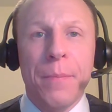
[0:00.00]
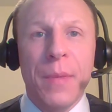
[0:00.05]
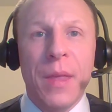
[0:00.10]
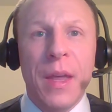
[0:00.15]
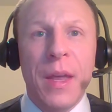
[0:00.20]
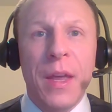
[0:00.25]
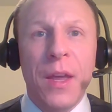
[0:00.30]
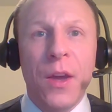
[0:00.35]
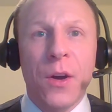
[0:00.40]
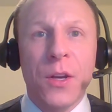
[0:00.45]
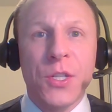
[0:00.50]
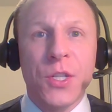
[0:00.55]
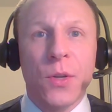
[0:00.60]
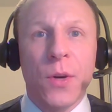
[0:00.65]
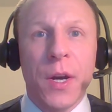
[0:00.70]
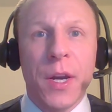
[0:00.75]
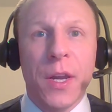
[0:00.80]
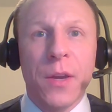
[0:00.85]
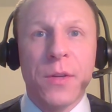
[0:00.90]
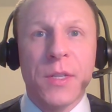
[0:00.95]
He also
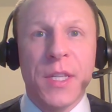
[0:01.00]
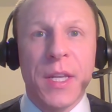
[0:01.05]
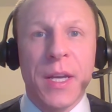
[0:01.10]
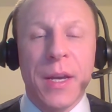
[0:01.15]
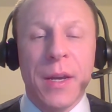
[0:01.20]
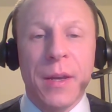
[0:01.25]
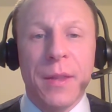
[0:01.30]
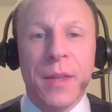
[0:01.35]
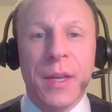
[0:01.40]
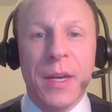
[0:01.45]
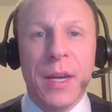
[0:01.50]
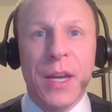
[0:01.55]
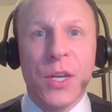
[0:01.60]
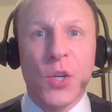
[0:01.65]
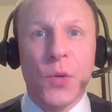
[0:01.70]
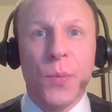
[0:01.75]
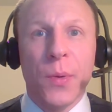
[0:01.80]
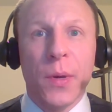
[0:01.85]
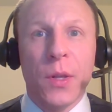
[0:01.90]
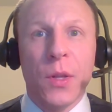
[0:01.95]
argues that
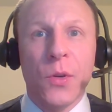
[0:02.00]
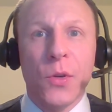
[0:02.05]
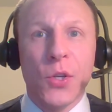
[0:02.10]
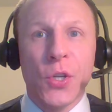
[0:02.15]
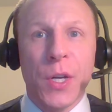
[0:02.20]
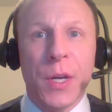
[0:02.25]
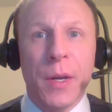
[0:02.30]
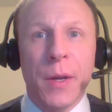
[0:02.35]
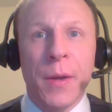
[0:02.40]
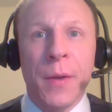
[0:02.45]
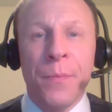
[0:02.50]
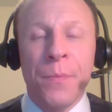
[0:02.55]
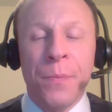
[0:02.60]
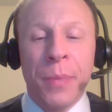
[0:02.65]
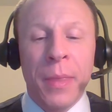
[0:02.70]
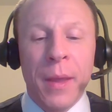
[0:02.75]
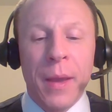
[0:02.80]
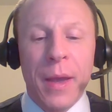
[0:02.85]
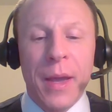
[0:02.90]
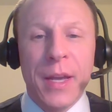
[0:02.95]
issue preclusion
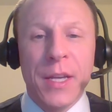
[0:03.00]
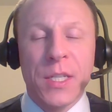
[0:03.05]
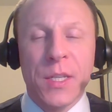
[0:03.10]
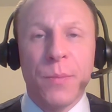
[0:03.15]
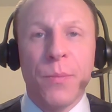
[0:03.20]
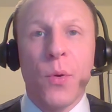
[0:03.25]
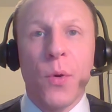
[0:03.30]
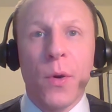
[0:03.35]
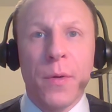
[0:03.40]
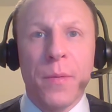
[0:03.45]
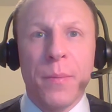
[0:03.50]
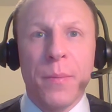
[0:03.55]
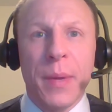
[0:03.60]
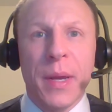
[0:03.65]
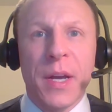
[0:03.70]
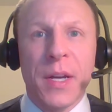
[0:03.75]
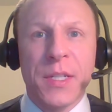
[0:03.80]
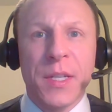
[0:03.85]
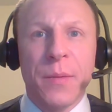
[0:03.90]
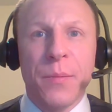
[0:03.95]
is important
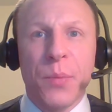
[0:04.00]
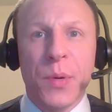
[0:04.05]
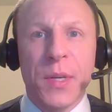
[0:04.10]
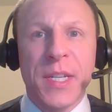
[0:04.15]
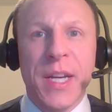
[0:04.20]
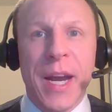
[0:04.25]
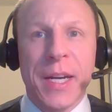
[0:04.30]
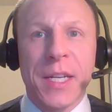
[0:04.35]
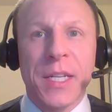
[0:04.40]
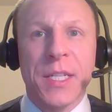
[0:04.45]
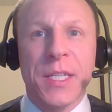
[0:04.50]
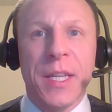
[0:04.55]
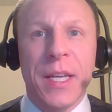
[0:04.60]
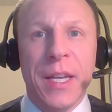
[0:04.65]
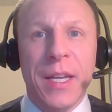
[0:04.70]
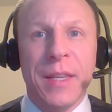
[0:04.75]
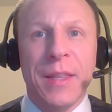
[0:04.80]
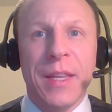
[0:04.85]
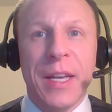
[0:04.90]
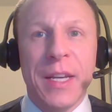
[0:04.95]
because it protects
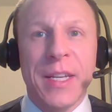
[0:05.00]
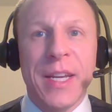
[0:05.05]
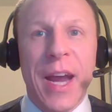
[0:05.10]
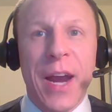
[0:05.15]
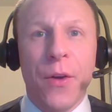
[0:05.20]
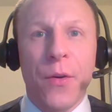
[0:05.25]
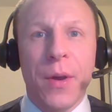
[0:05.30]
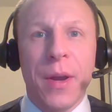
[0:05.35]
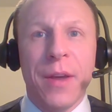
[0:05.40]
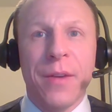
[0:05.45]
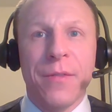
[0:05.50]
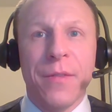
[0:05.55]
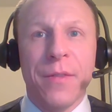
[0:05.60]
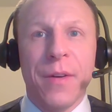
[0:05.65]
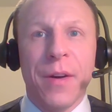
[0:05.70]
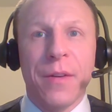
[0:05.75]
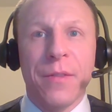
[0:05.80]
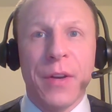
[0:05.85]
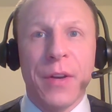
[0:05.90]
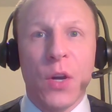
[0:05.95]
the integrity
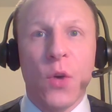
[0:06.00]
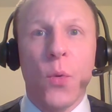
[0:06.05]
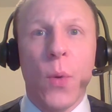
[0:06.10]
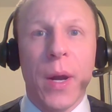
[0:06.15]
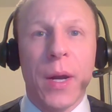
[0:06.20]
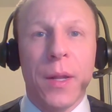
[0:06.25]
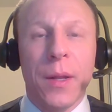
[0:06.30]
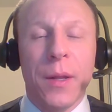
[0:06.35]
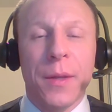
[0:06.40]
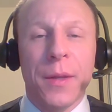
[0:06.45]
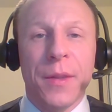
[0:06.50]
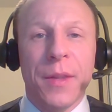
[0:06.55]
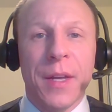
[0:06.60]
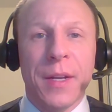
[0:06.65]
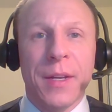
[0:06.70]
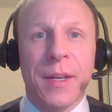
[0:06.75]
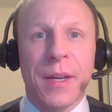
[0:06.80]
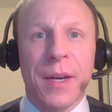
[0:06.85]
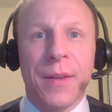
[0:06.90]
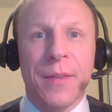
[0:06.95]
of an acquittal.
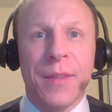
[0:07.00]
That